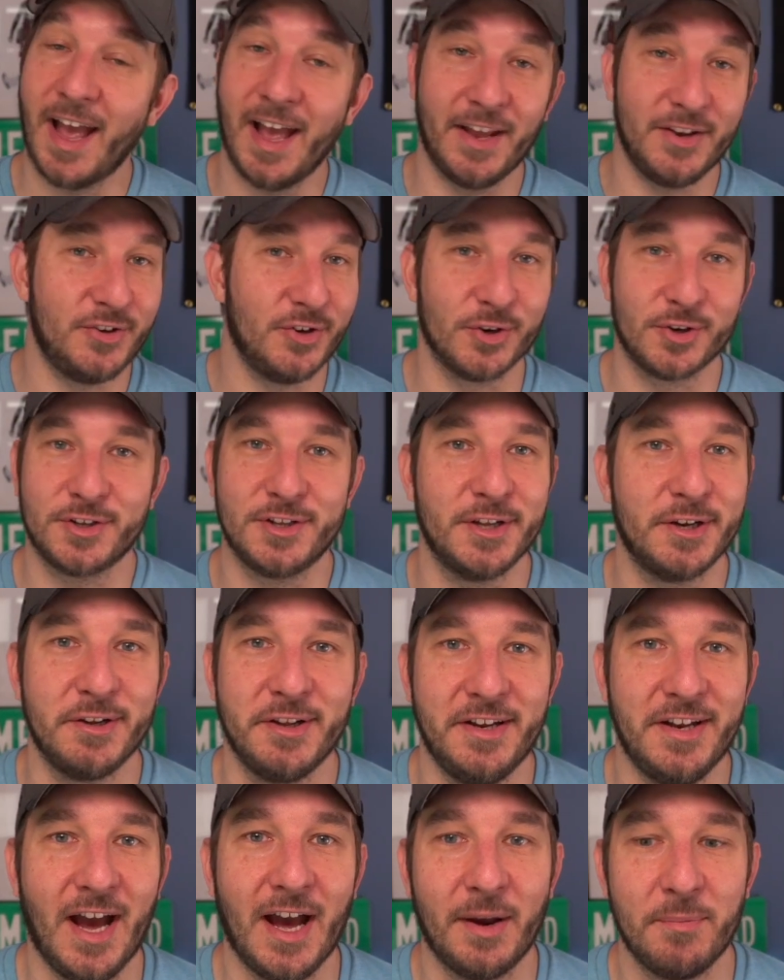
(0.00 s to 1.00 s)
and you're
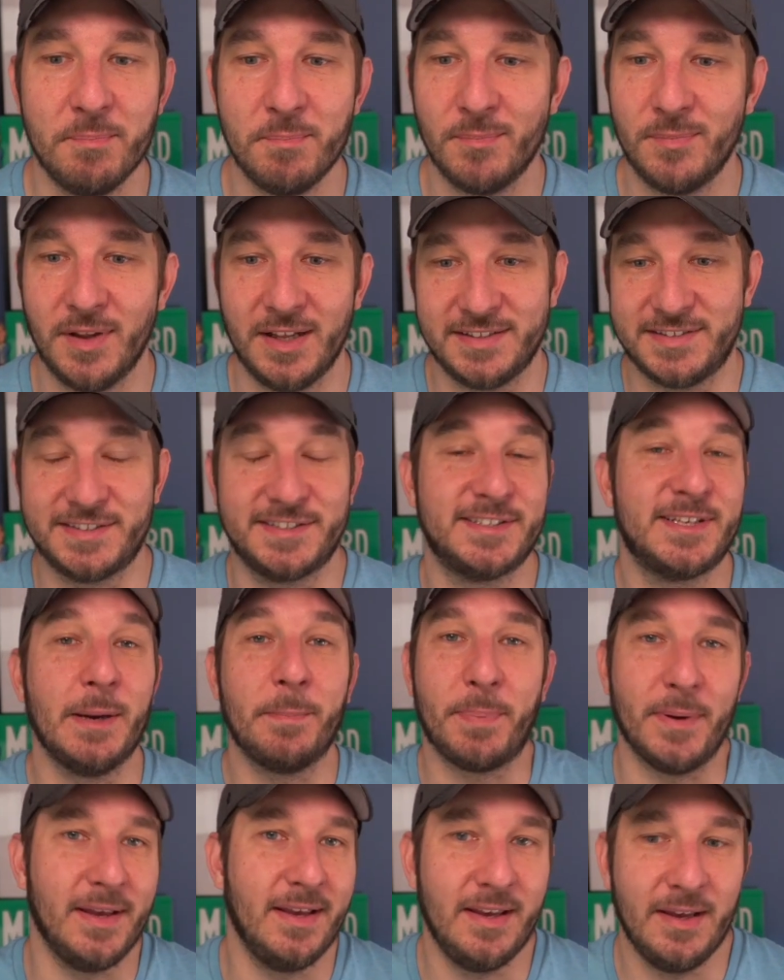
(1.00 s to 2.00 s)
clearly not like
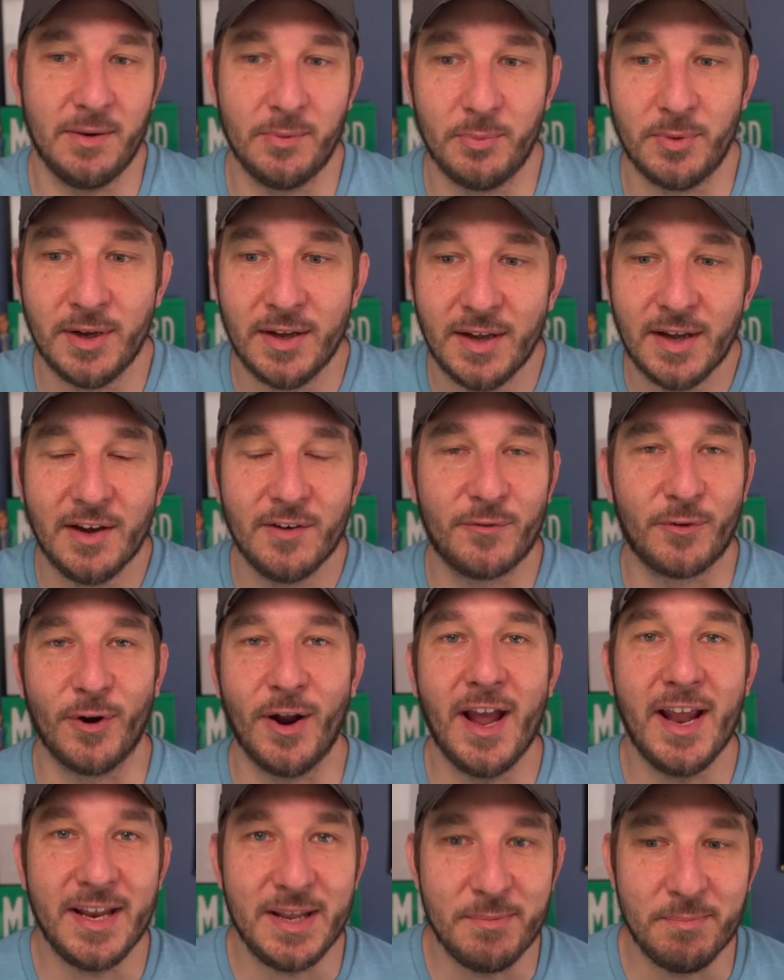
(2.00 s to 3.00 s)
skipping him
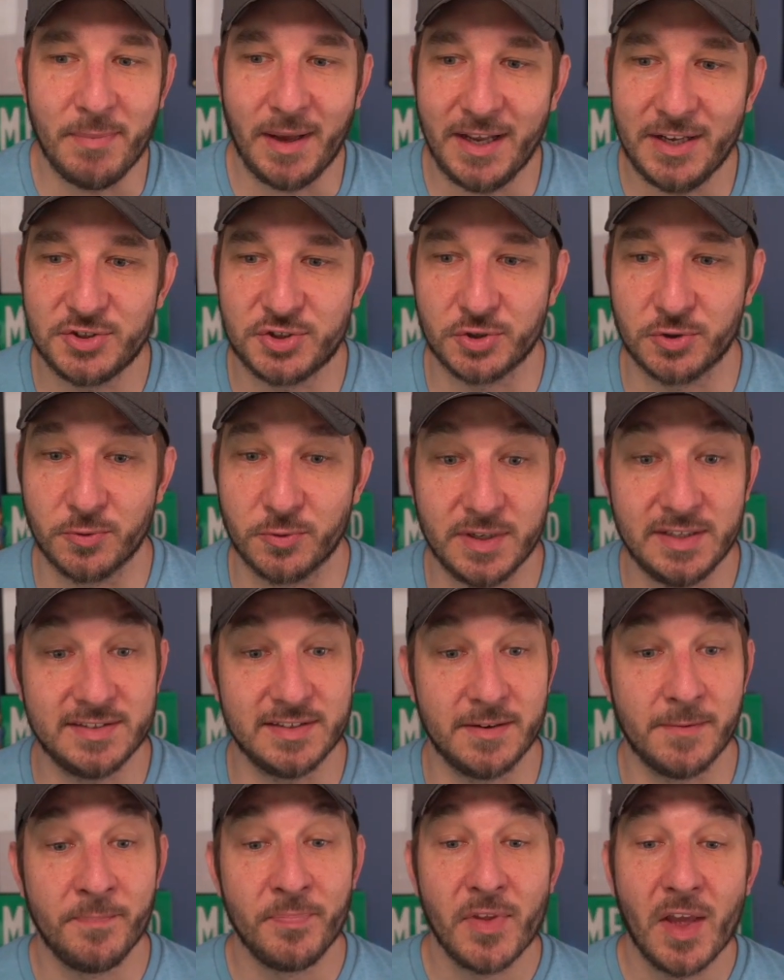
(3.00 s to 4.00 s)
for any major
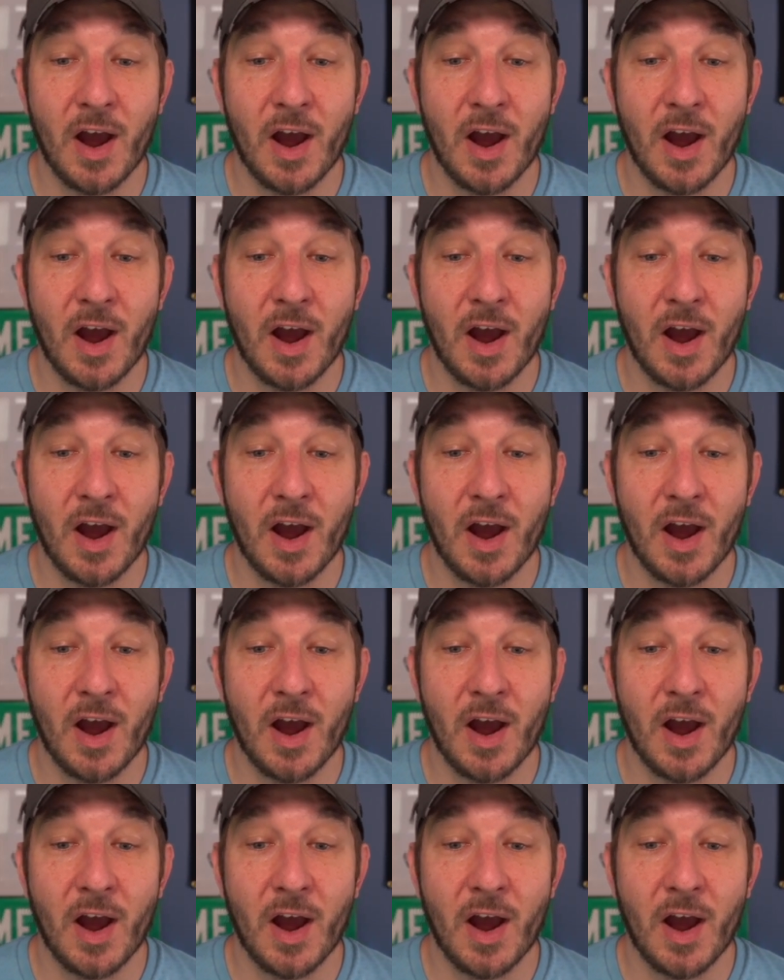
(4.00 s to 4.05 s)
reason.